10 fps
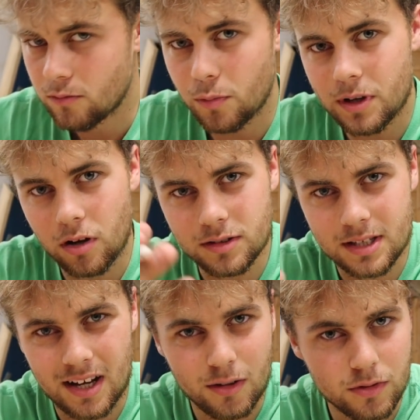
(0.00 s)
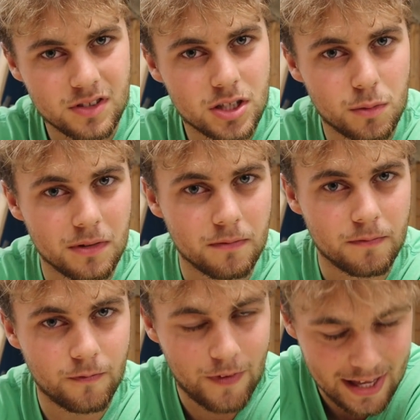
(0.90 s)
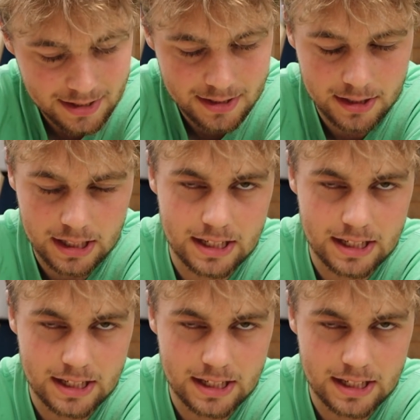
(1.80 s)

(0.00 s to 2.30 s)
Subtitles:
But because I was too invested